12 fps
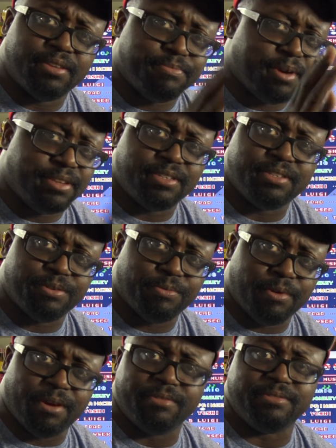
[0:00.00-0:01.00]
it as much as you
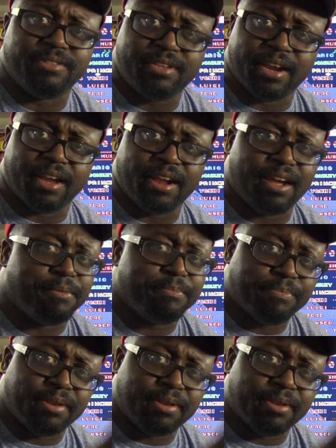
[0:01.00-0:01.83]
want. Check it out.